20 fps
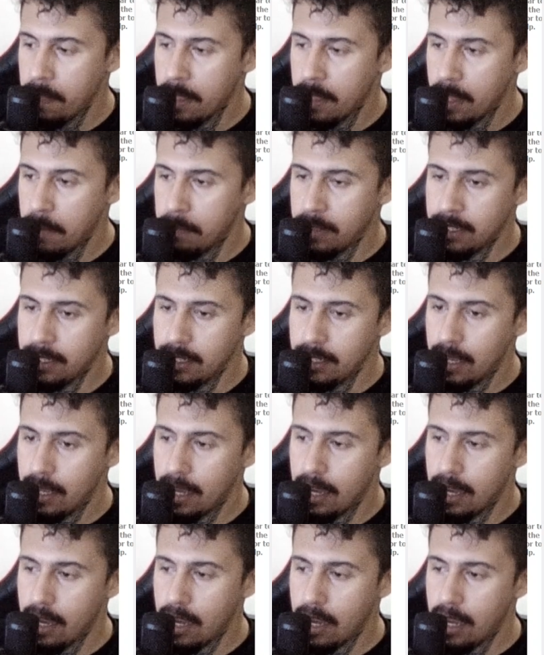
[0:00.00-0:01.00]
But
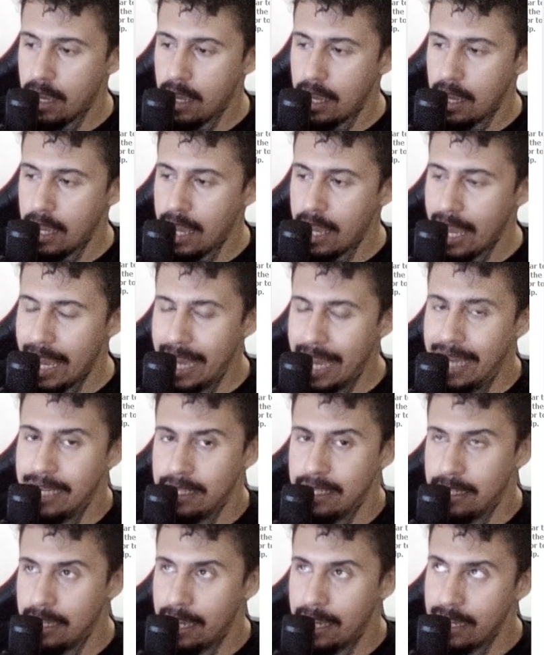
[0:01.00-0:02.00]

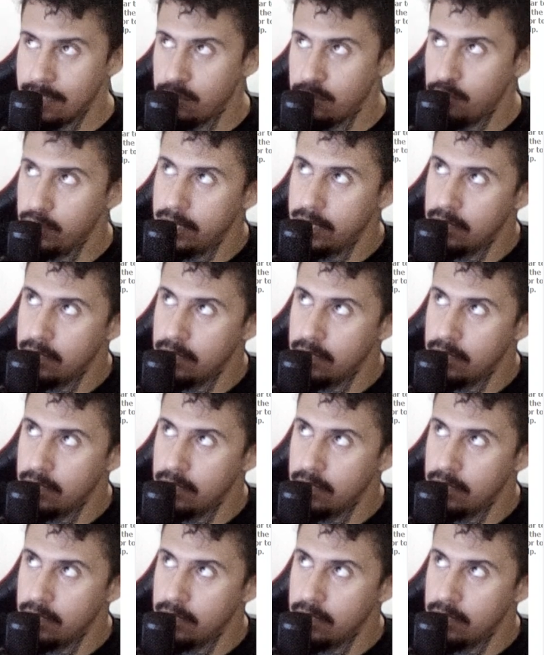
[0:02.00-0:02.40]
as we